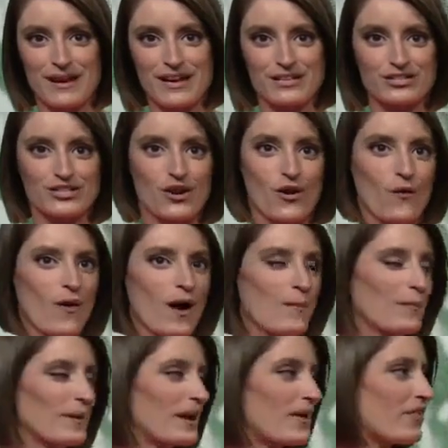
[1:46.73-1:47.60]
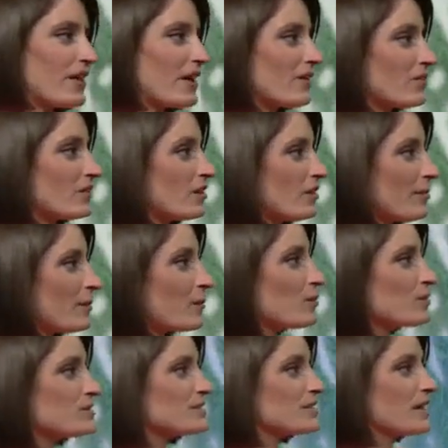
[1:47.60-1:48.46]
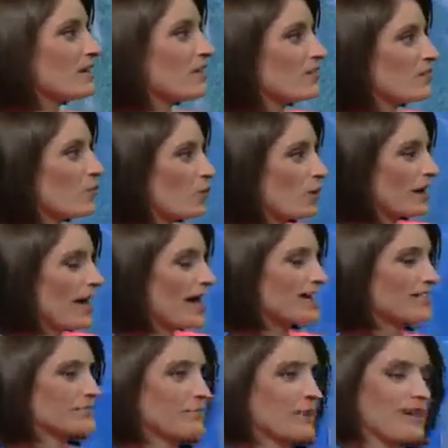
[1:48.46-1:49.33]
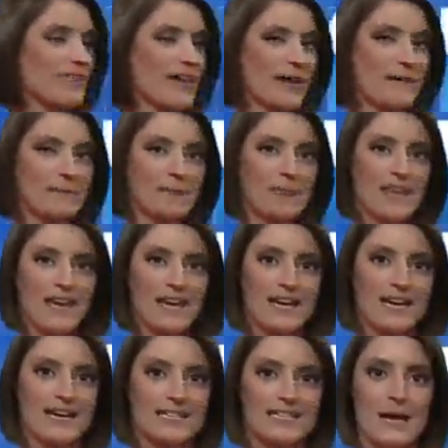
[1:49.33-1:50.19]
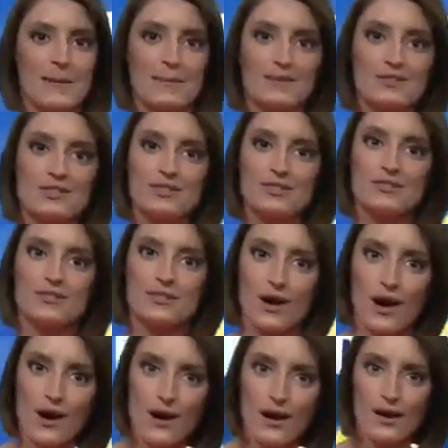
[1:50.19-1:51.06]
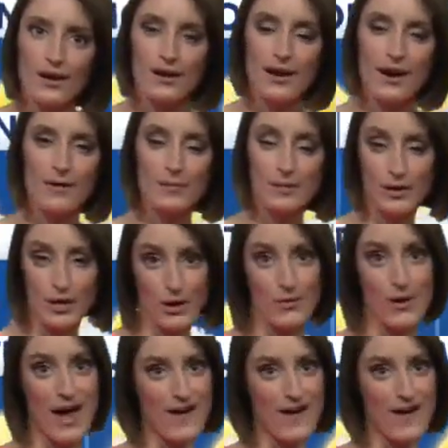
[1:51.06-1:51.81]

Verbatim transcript: might show up, but I think a little bit more sun in the forecast by then. Temperatures are below